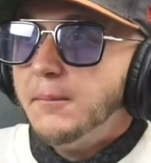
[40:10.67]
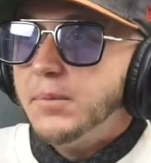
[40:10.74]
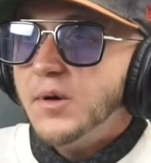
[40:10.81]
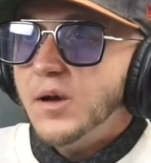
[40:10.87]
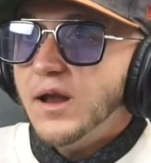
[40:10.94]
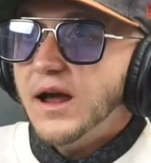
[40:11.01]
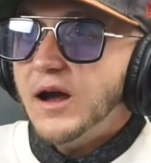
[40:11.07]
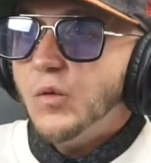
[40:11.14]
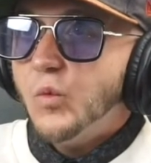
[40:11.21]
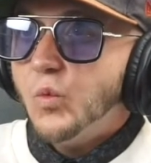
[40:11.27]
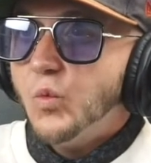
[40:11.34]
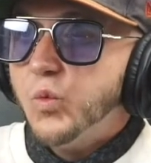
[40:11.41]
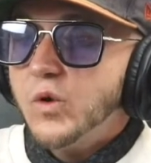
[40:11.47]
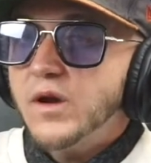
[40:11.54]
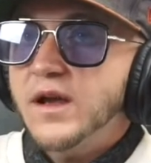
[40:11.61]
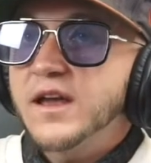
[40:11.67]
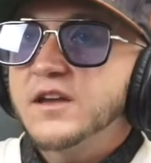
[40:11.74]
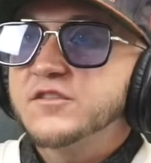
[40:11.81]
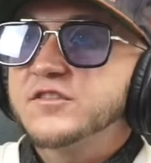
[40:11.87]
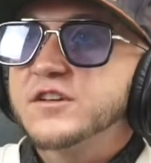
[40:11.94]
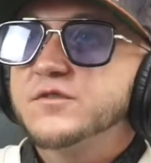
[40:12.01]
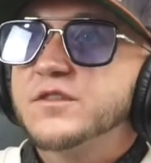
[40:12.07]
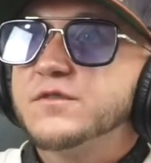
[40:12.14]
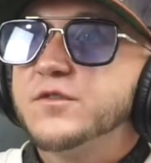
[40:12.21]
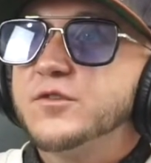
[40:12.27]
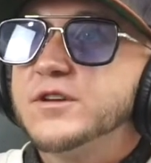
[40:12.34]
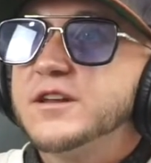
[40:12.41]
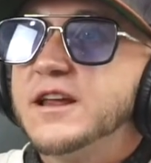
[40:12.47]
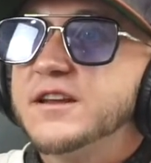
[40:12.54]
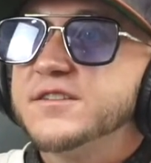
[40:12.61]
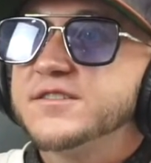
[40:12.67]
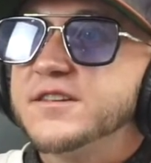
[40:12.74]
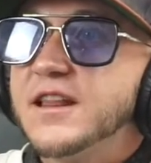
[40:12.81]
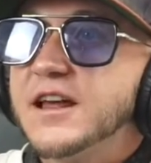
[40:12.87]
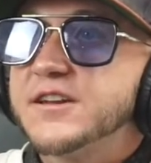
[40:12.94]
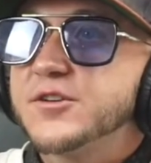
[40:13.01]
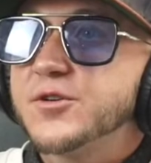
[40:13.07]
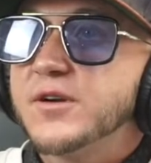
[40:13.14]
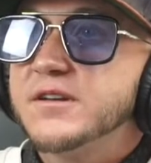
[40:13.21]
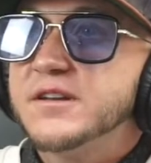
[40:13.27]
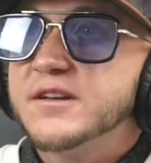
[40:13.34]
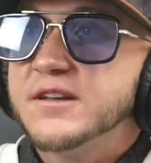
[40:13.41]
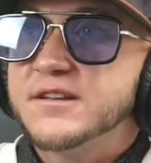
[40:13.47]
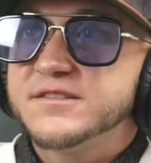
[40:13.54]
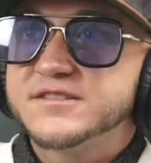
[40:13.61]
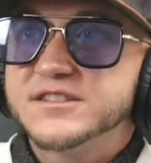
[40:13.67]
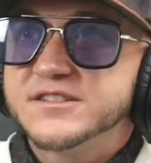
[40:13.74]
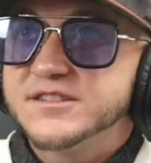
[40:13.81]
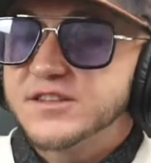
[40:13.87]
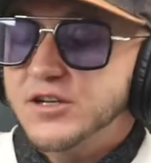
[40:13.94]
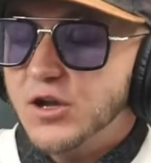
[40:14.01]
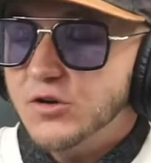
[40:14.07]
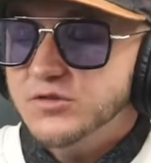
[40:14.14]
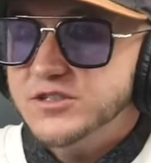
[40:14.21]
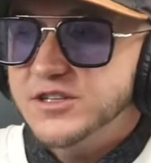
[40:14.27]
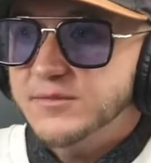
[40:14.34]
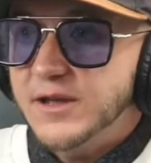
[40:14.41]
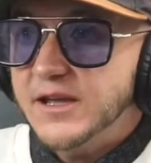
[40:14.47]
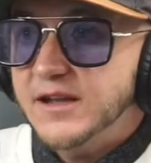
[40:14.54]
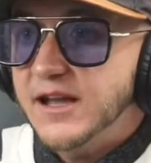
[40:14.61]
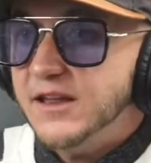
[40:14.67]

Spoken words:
But where I have to give the 49ers a lot of credit is just the coaching, man.